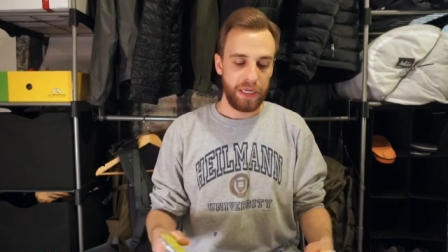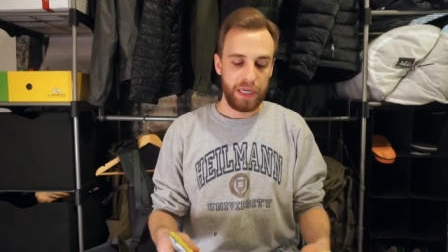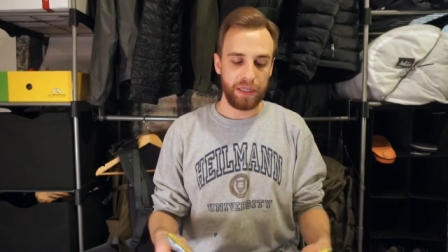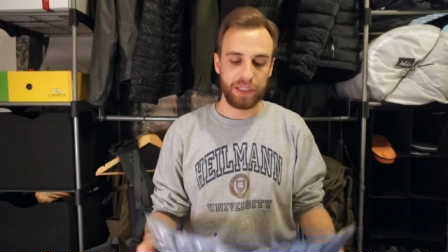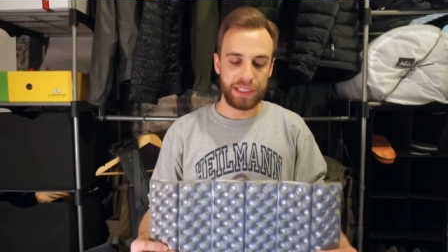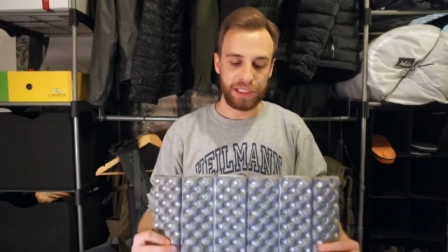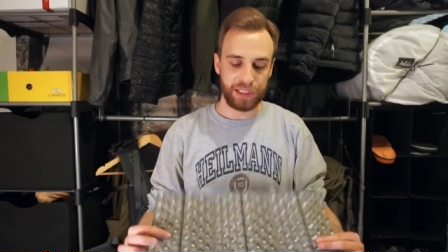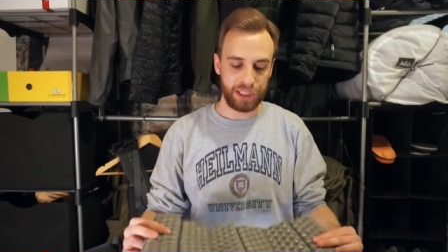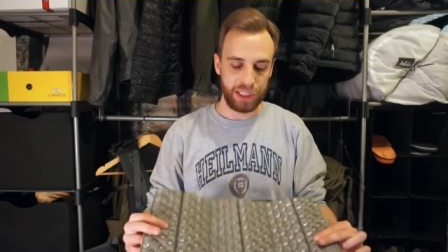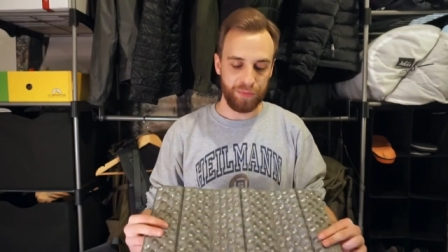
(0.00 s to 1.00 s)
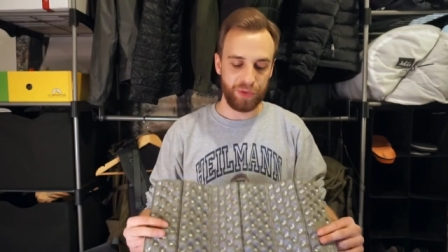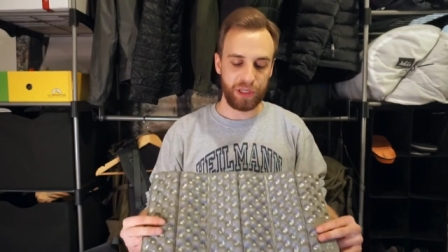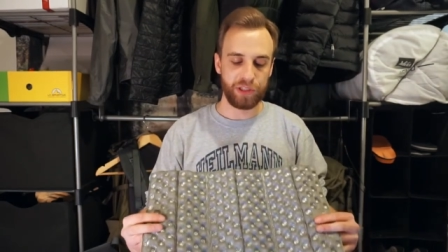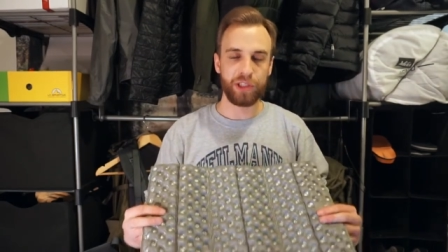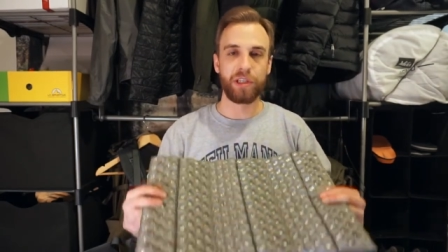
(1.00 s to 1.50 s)
It at least is
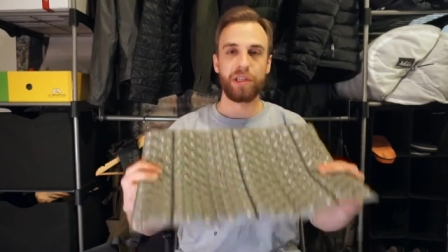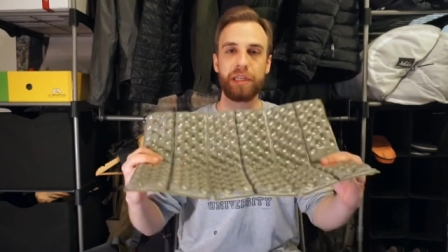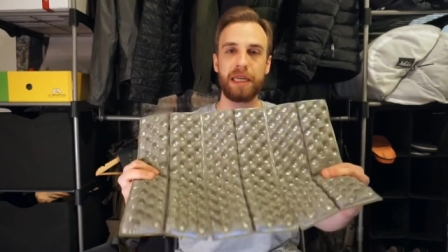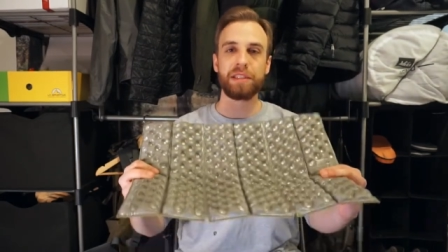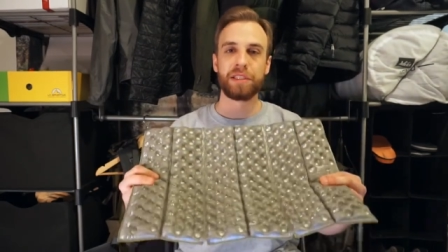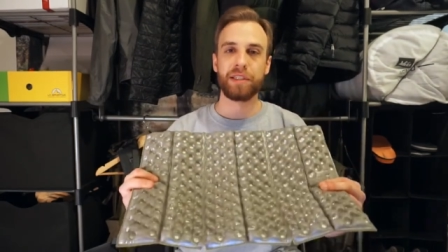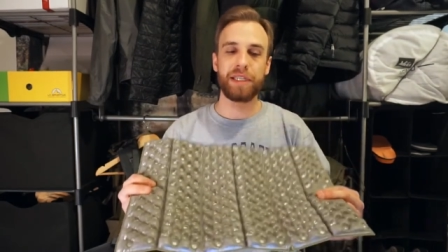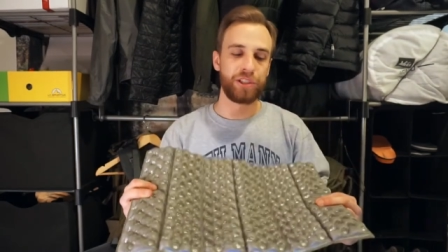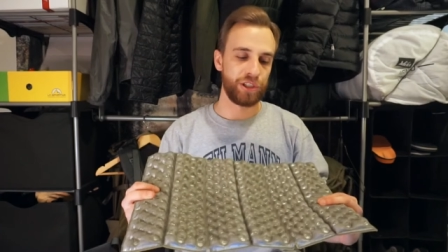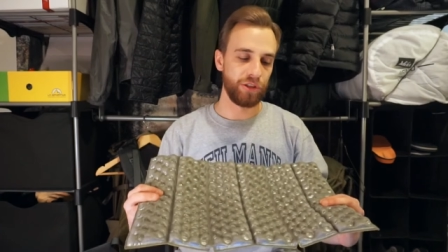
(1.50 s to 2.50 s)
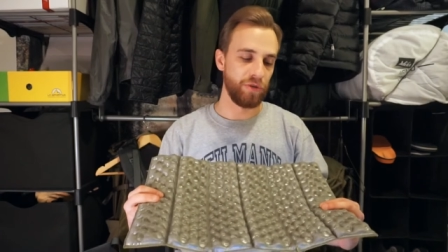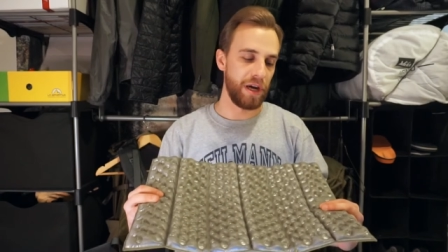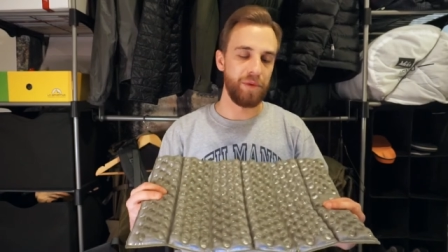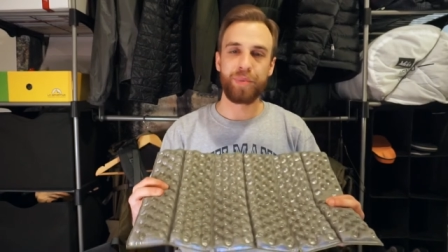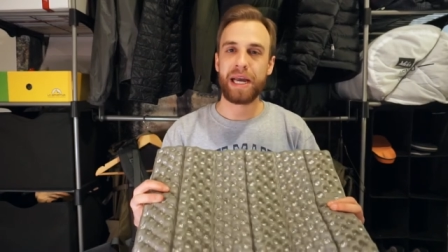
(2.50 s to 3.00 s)
something to insulate your
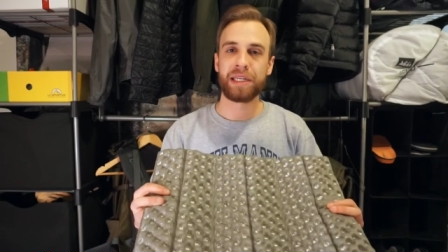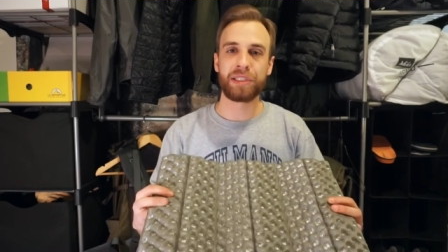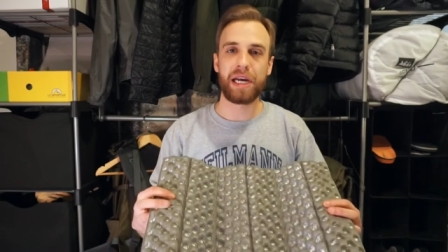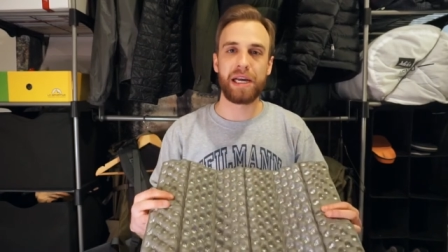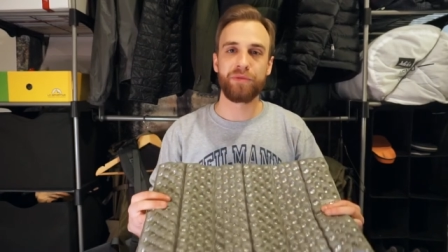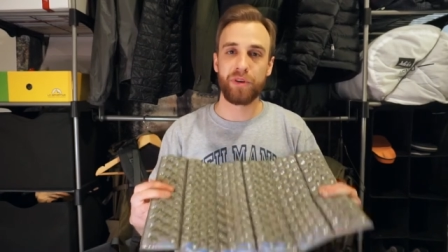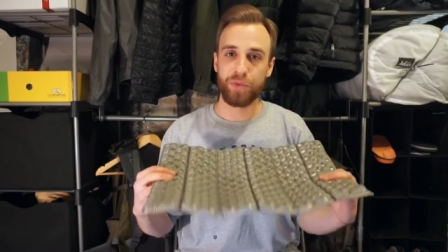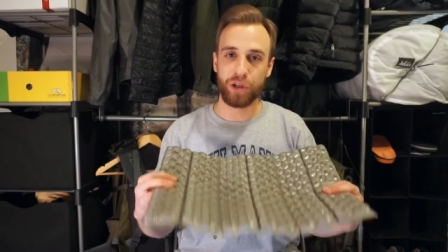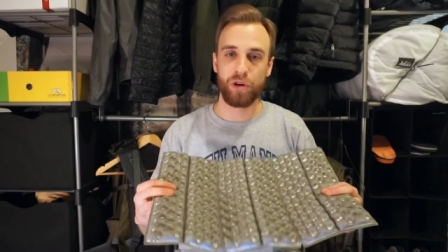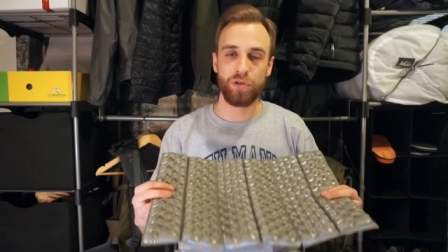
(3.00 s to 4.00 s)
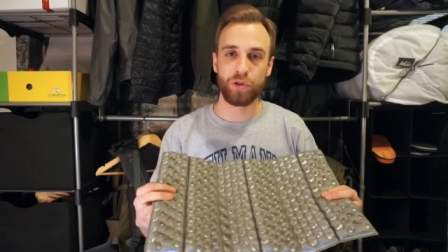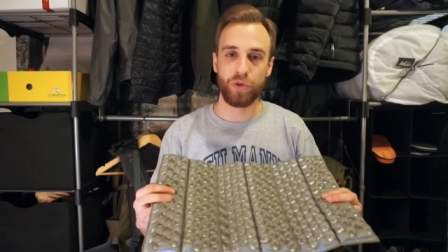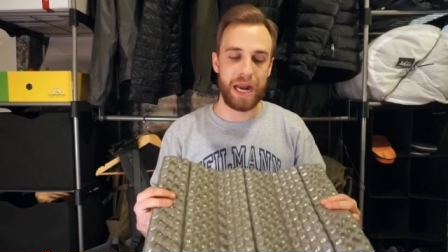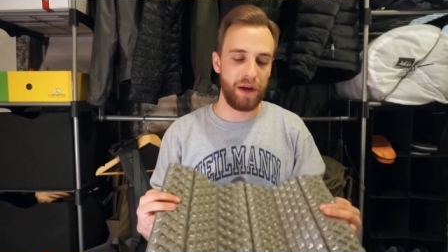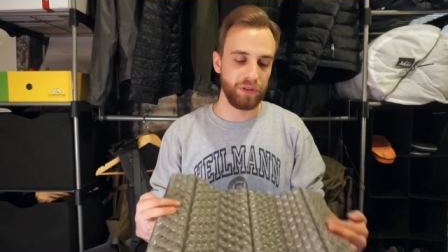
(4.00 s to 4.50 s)
uh, backside from the cold
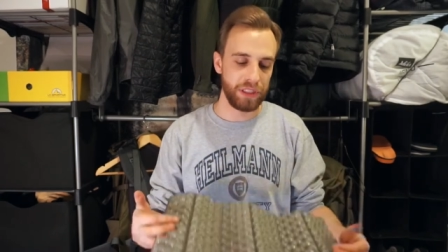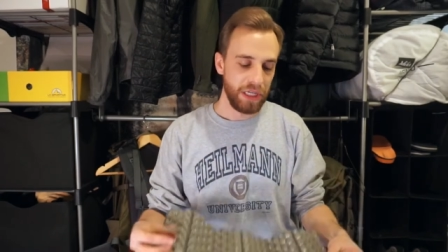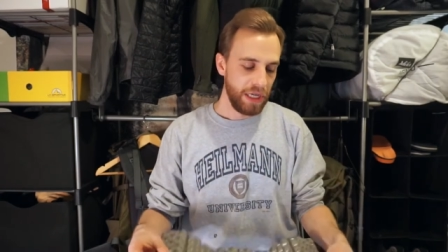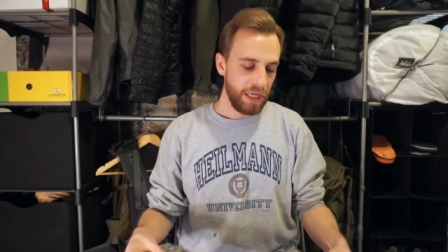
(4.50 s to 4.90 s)
ground,